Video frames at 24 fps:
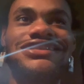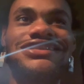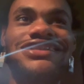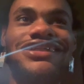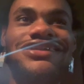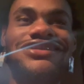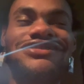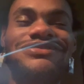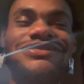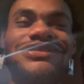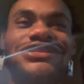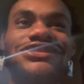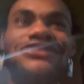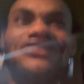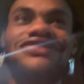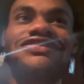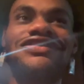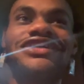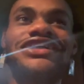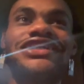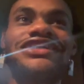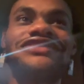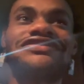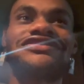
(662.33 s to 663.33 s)
a little bit too
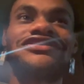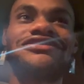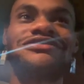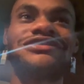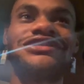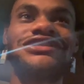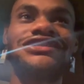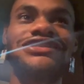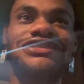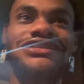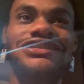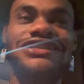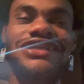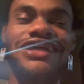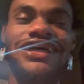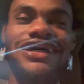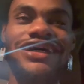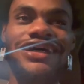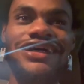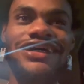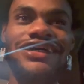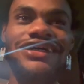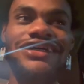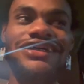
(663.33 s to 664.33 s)
fleeting for me.
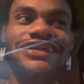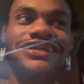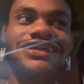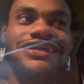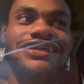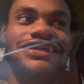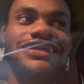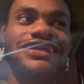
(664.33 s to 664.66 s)
Uh,